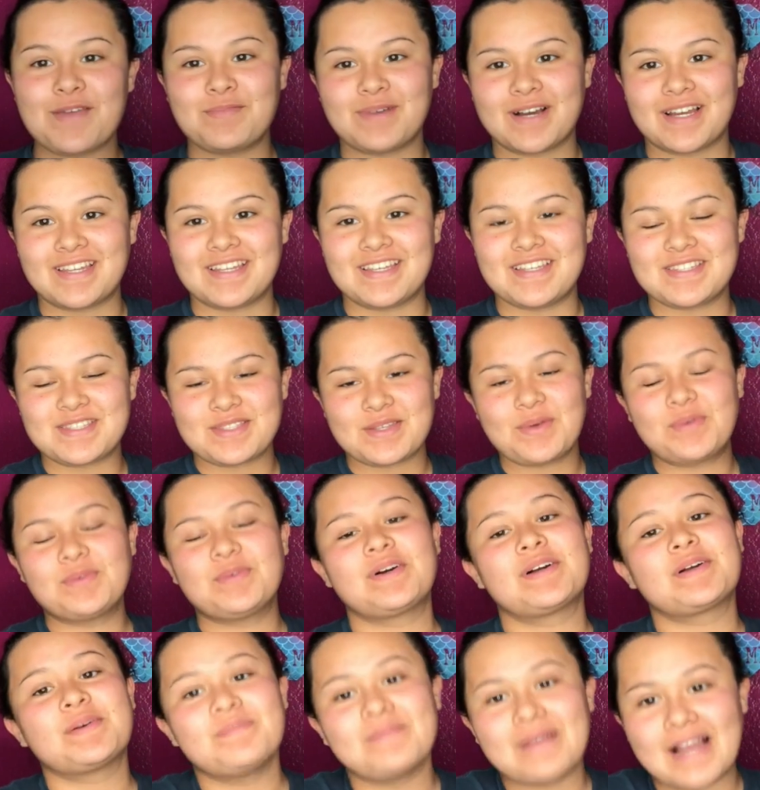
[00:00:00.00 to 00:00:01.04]
buddies,
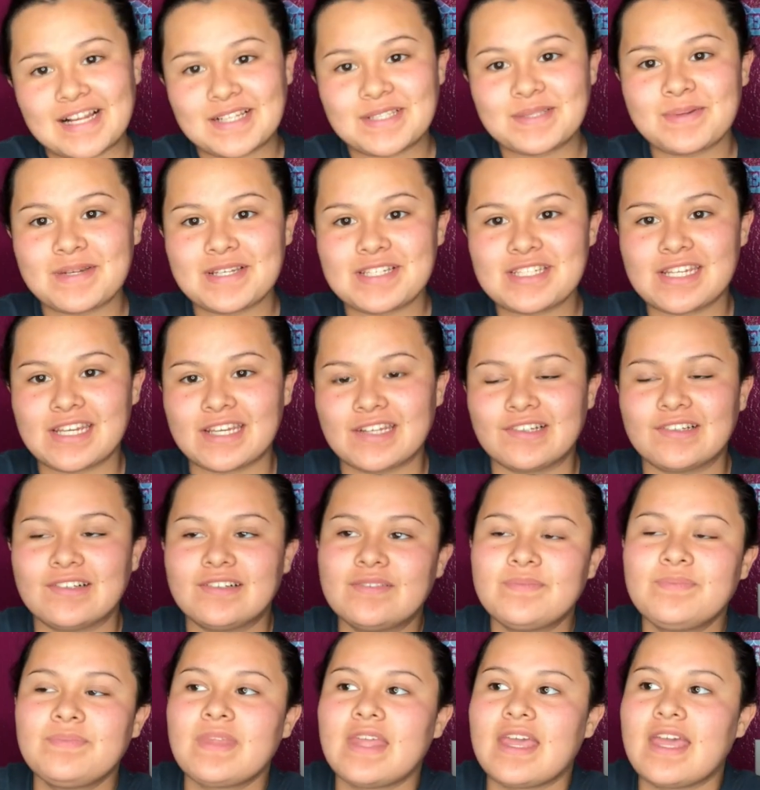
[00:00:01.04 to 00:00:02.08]
welcome back to my
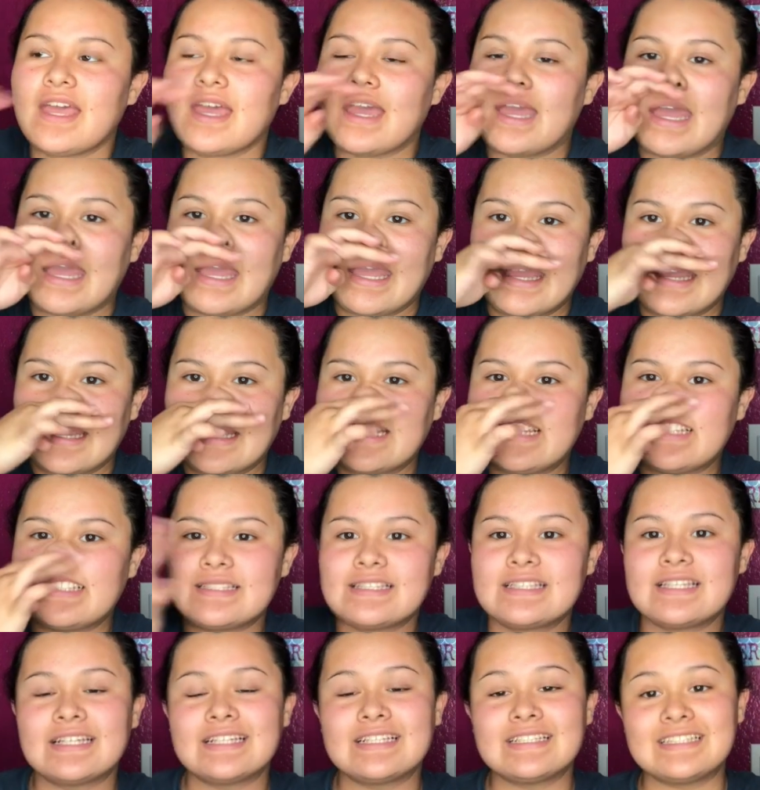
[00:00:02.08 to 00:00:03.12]
channel, and
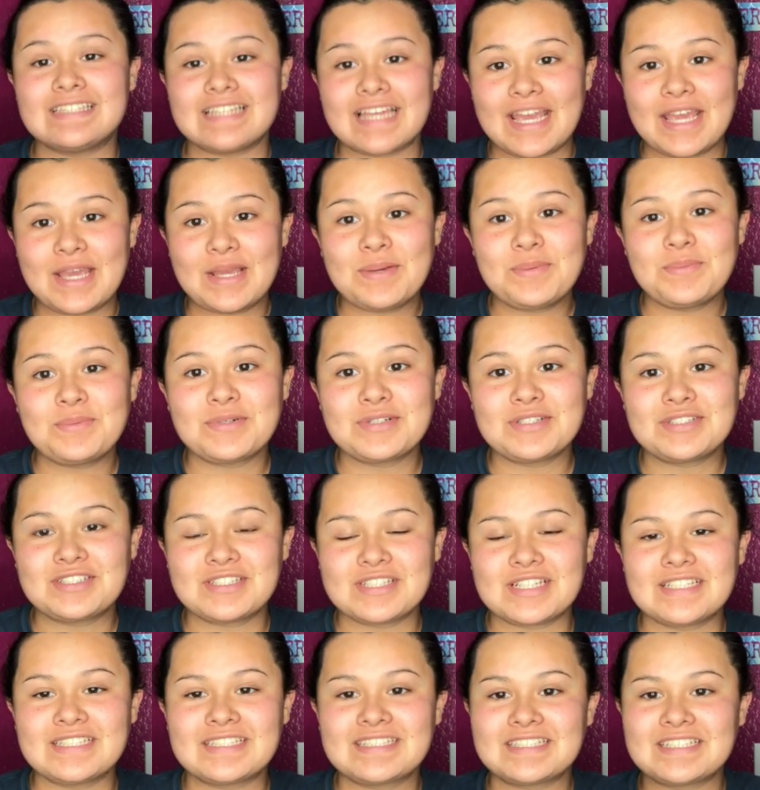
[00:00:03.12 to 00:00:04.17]
today we're
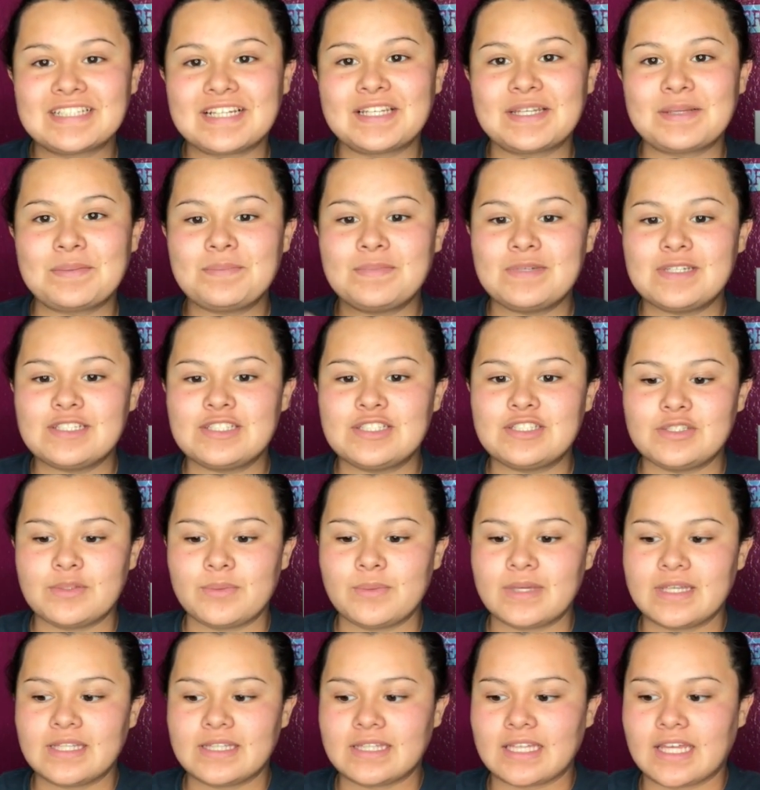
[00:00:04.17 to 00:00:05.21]
just gonna be
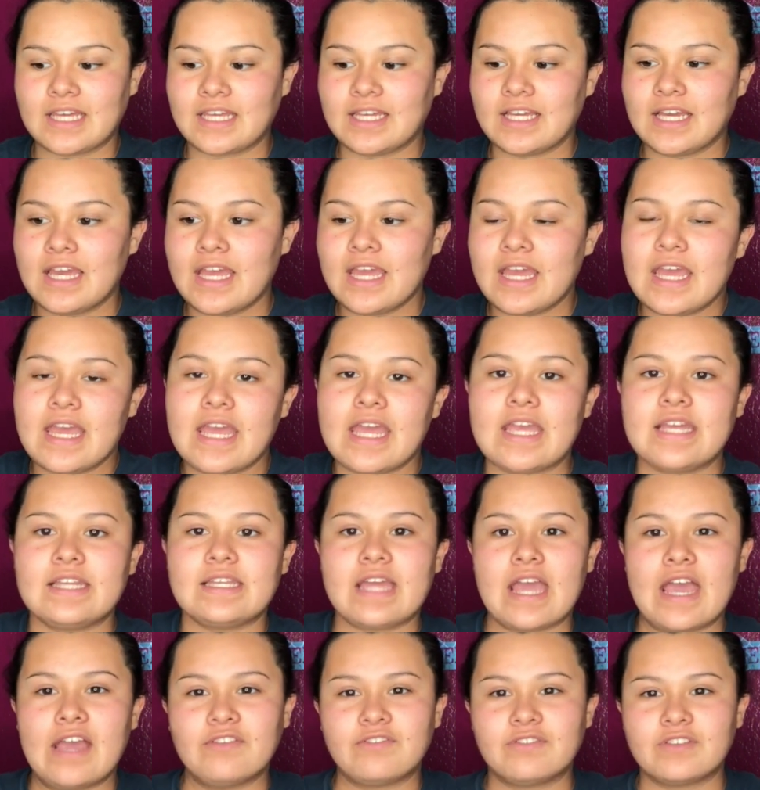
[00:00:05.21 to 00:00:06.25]
doing like
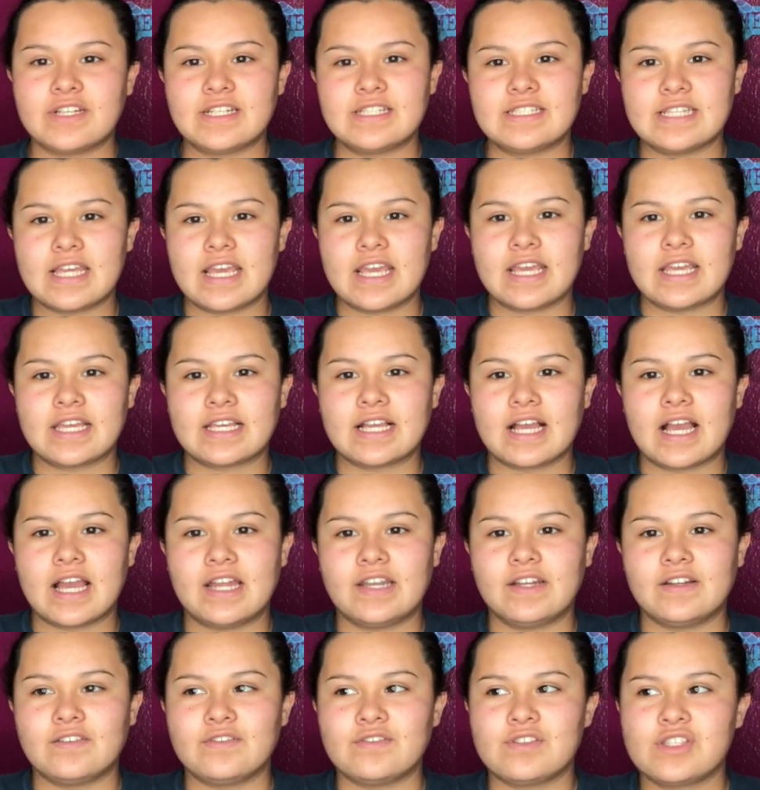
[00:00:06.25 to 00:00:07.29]
an everyday
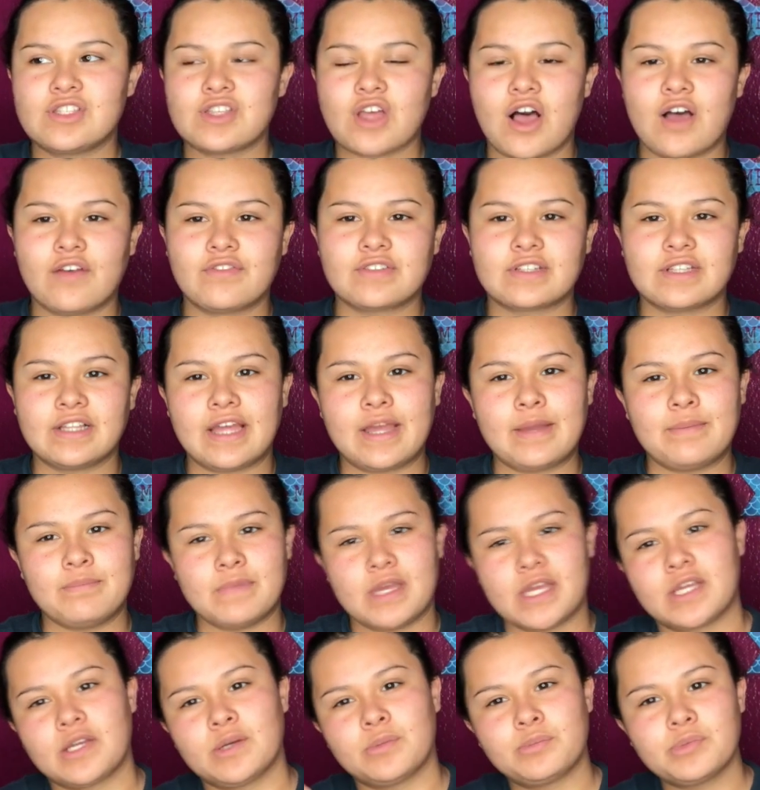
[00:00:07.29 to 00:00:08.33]
kind of soft glam
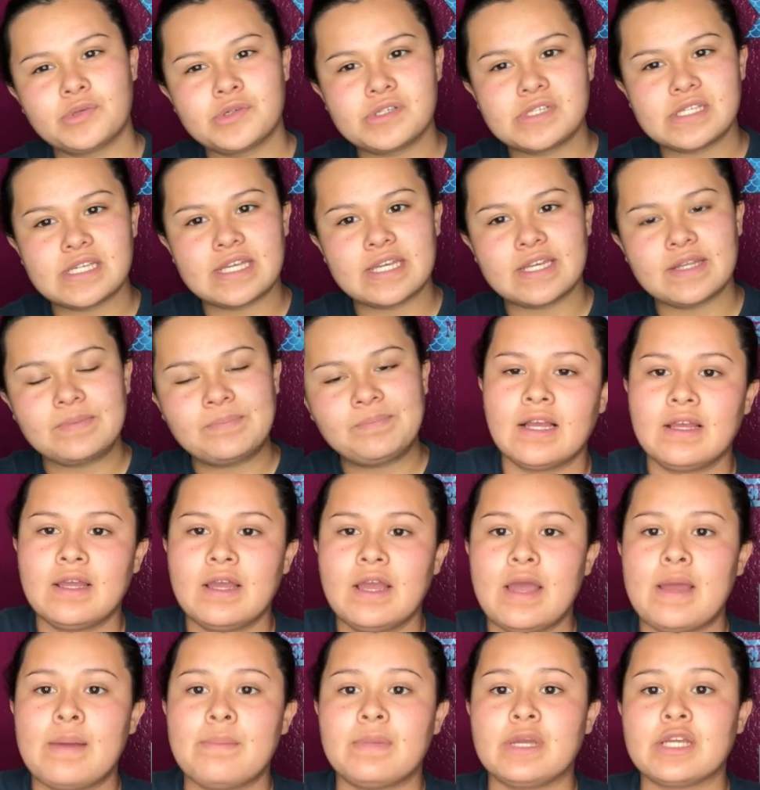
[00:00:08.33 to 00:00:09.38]
makeup routine.
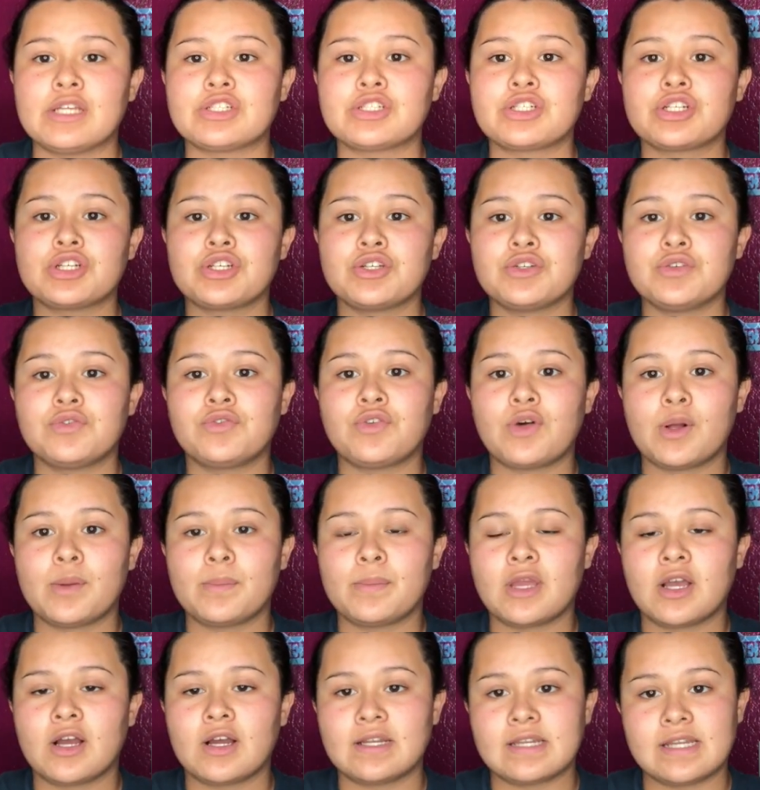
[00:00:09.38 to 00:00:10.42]
Make sure you follow
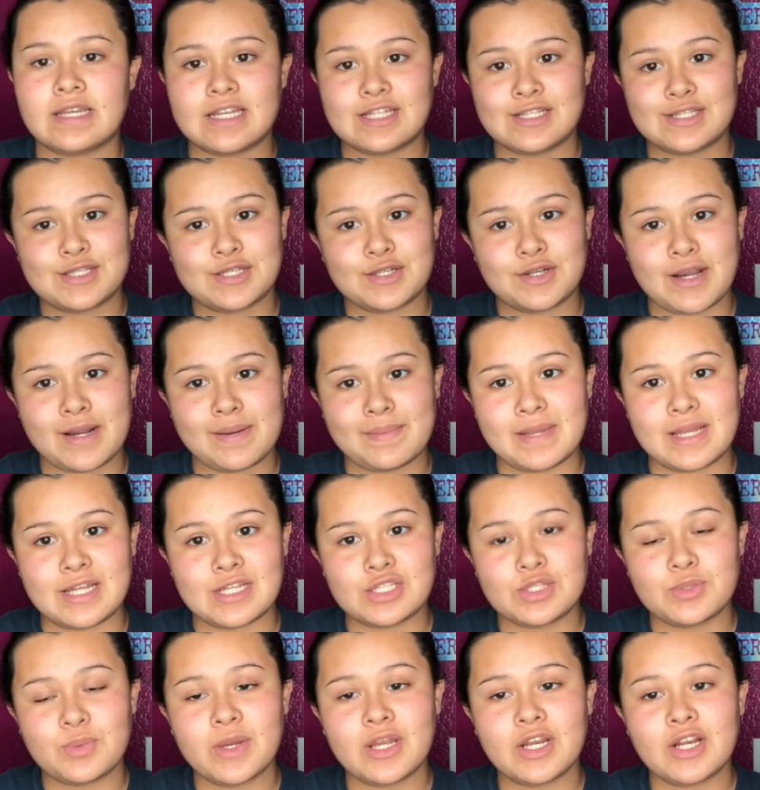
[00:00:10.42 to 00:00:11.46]
me on Instagram
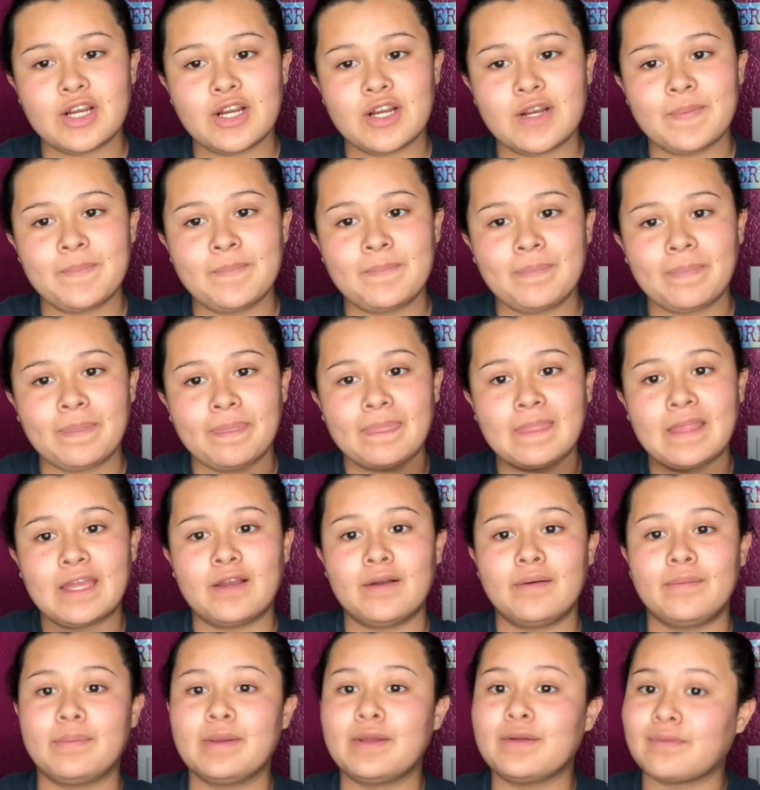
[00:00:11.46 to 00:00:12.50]
and Twitter.
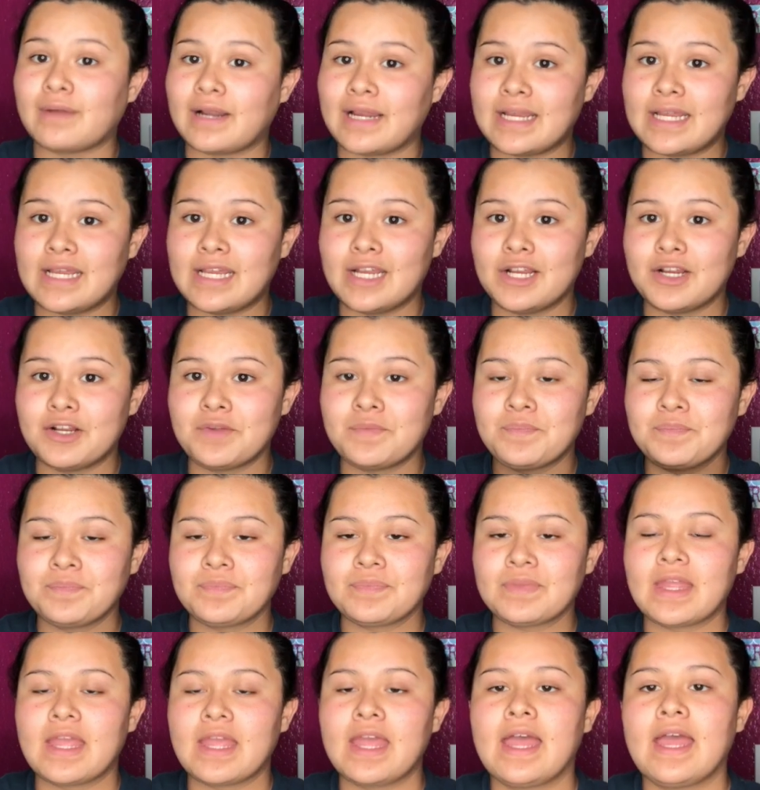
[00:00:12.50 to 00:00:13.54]
It'll be right here.
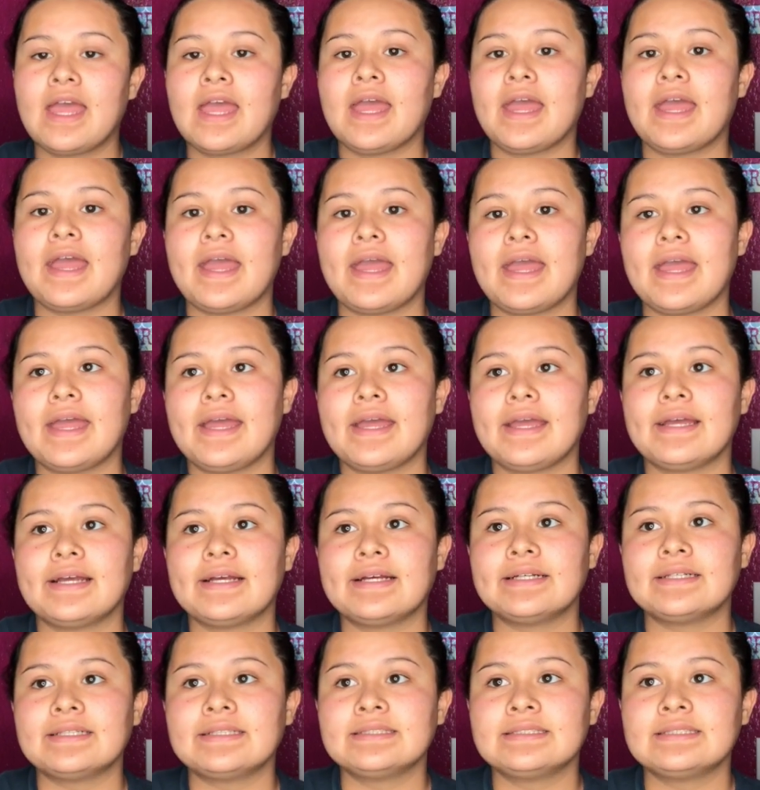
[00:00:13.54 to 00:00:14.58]

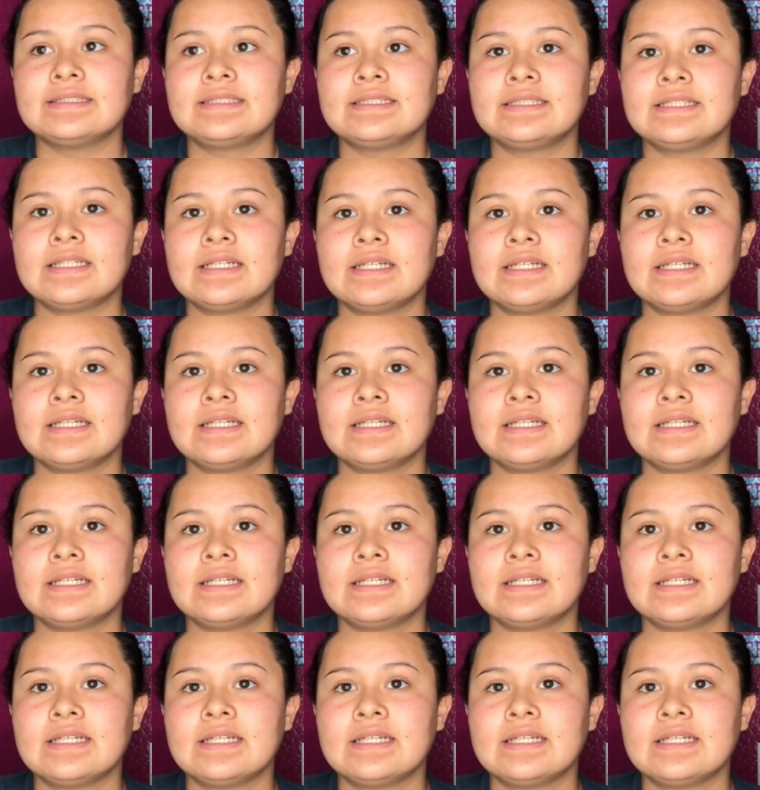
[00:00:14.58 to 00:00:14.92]
And